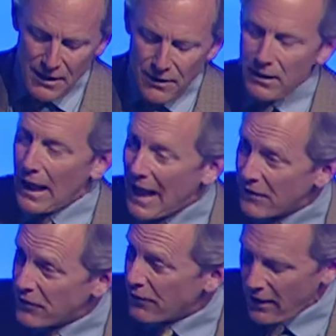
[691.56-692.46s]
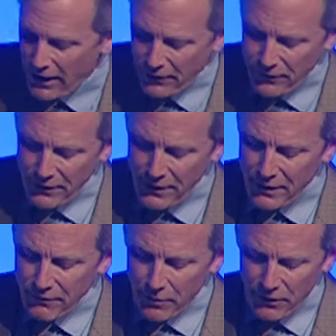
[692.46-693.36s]
the last phrase
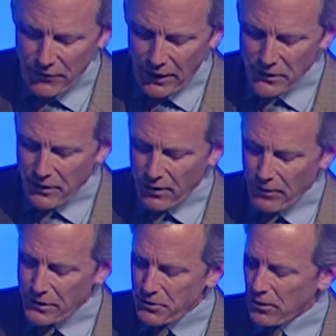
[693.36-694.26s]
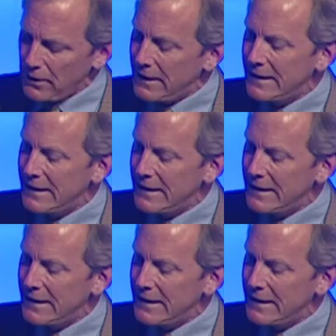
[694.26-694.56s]
from this section of the ritual